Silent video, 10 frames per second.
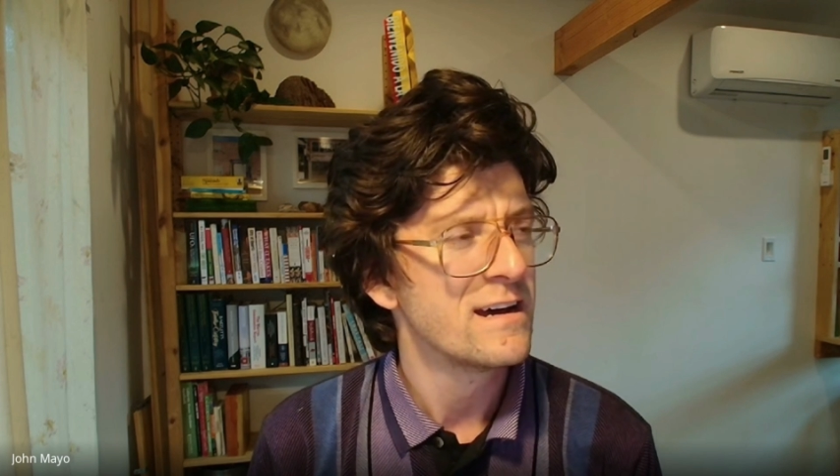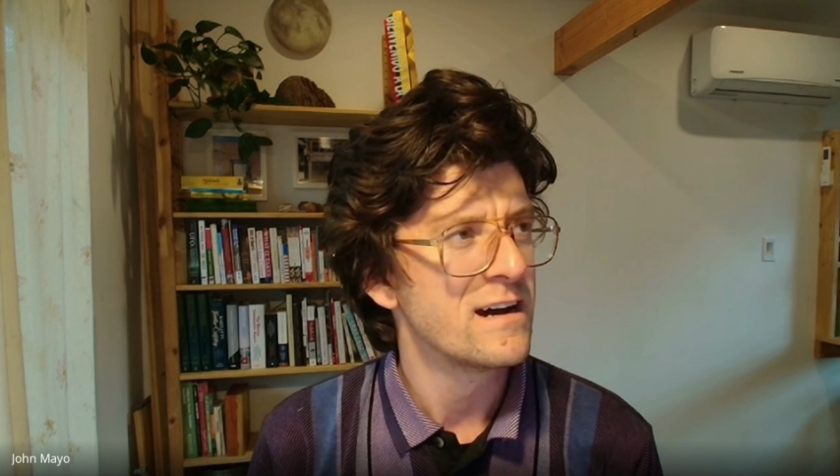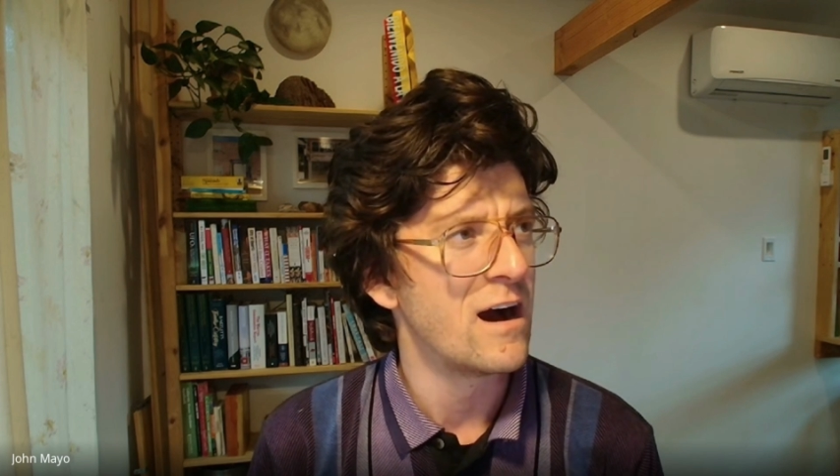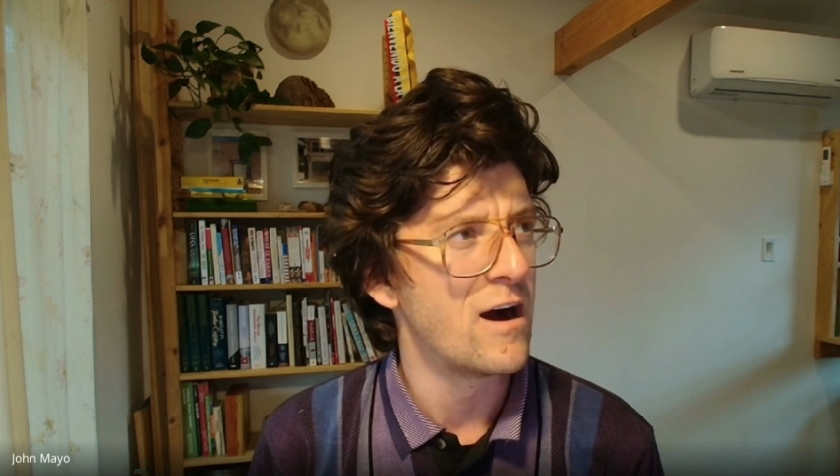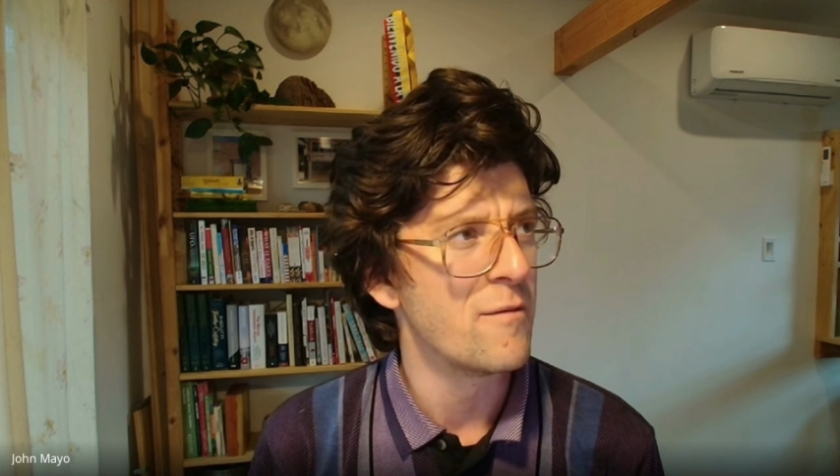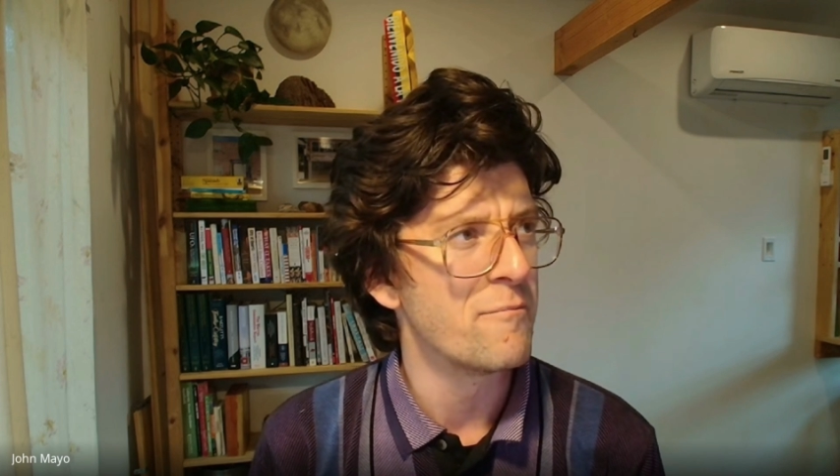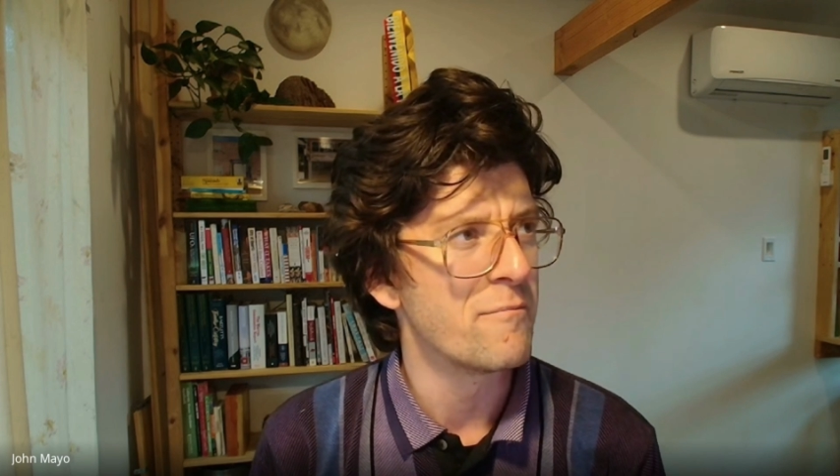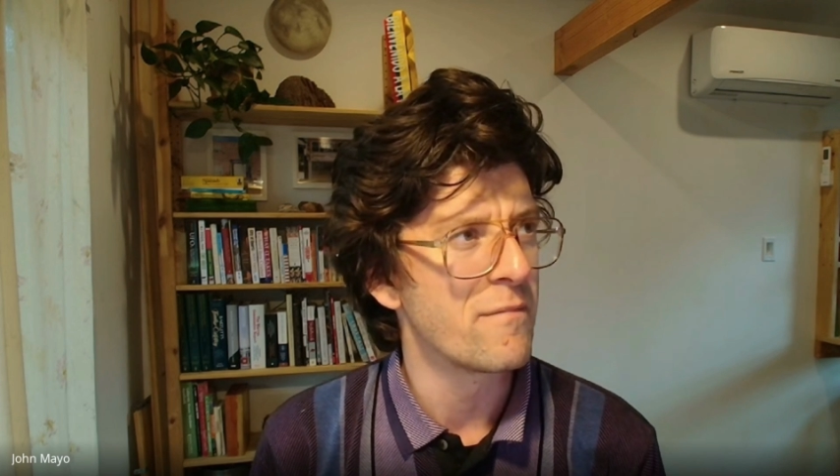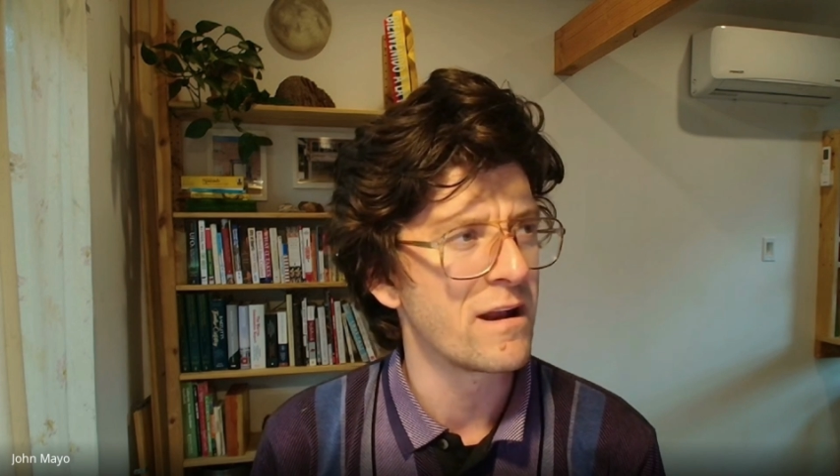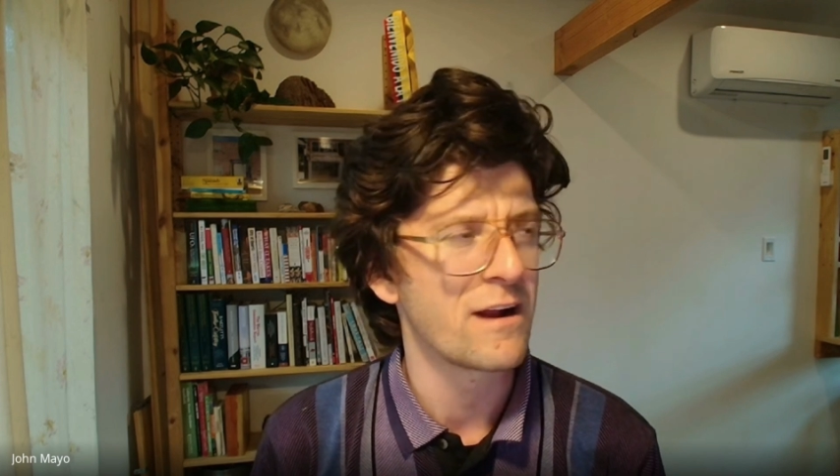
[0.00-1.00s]
And
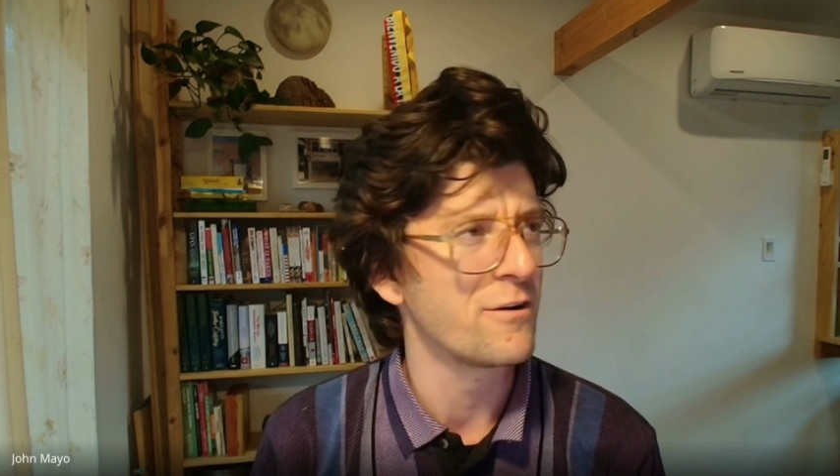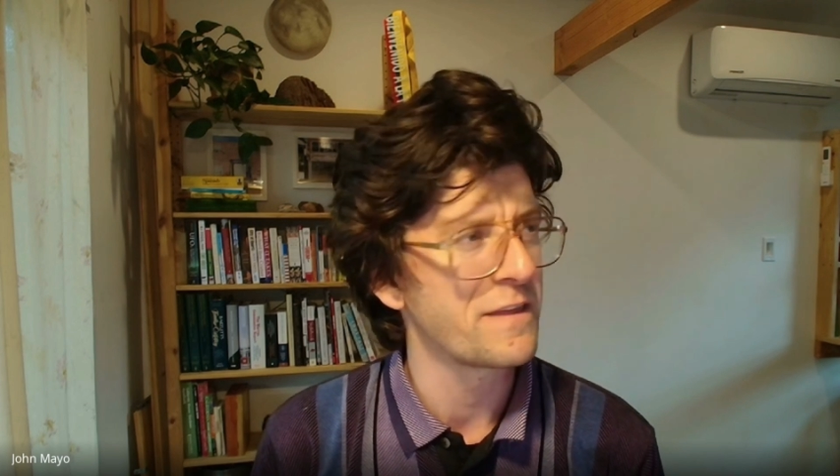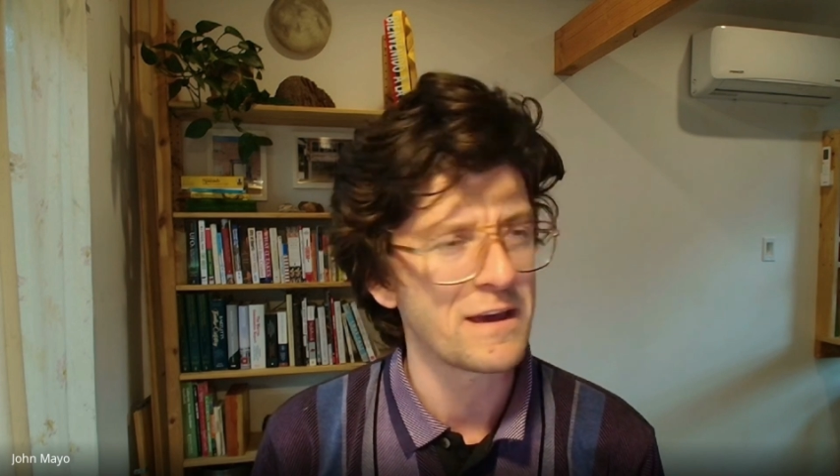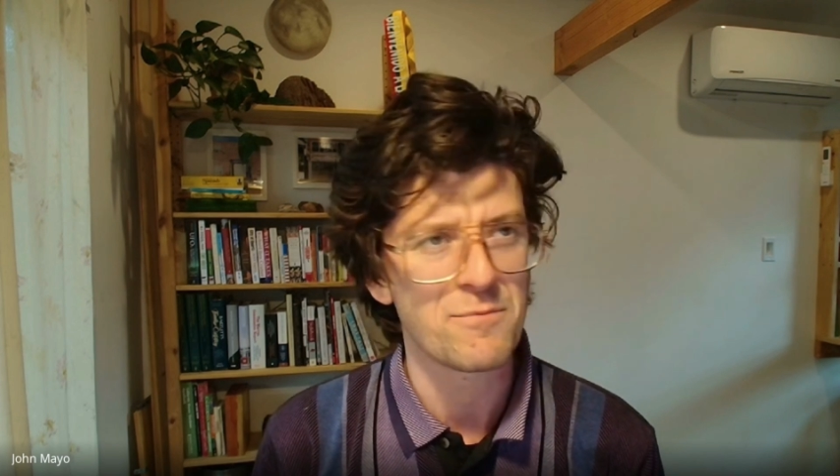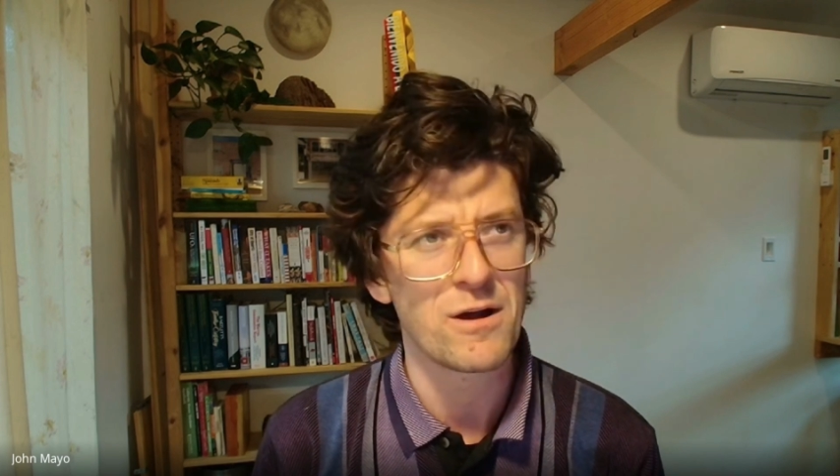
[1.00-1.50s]
I don't think it